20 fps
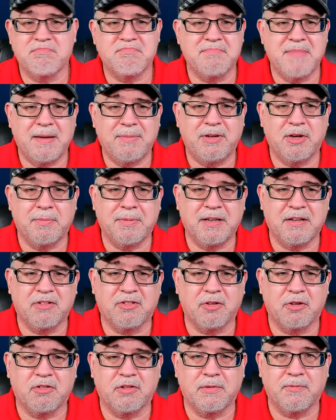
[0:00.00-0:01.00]
Maybe you've been
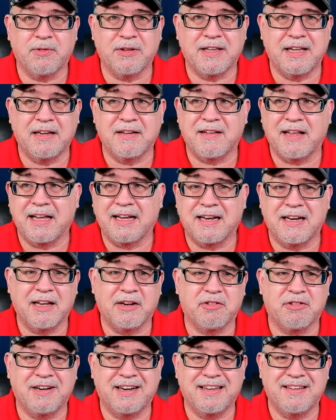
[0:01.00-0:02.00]
searching for things like
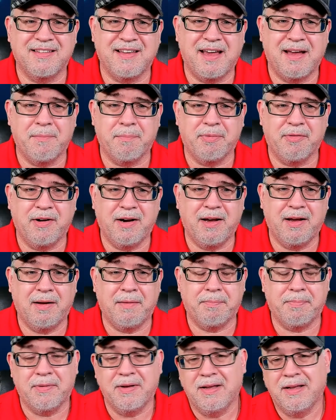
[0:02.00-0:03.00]
electrical exam
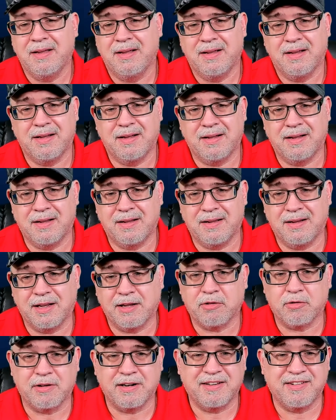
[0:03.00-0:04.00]
prep, uh,
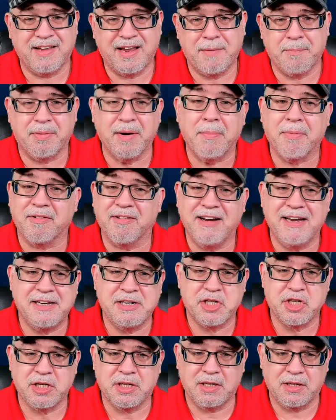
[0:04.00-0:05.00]
electrical exam
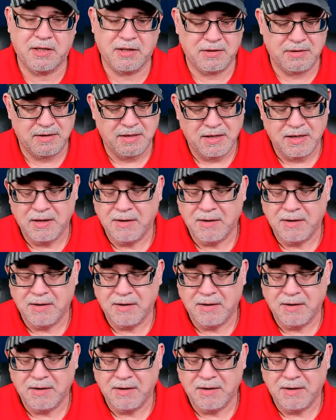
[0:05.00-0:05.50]
preparation.